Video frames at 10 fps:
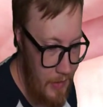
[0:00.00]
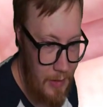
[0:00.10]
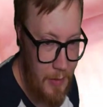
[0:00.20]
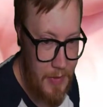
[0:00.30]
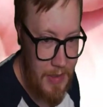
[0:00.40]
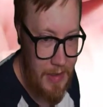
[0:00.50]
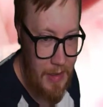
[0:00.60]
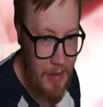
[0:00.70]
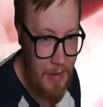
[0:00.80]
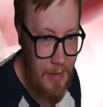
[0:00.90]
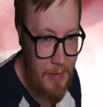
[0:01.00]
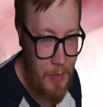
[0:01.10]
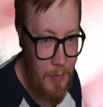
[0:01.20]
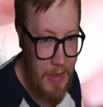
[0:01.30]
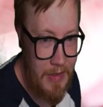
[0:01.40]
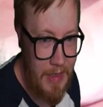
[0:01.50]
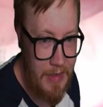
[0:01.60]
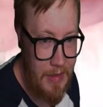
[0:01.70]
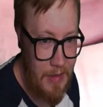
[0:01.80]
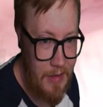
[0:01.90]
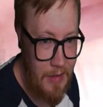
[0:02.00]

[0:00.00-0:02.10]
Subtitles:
Comes in the 2-player set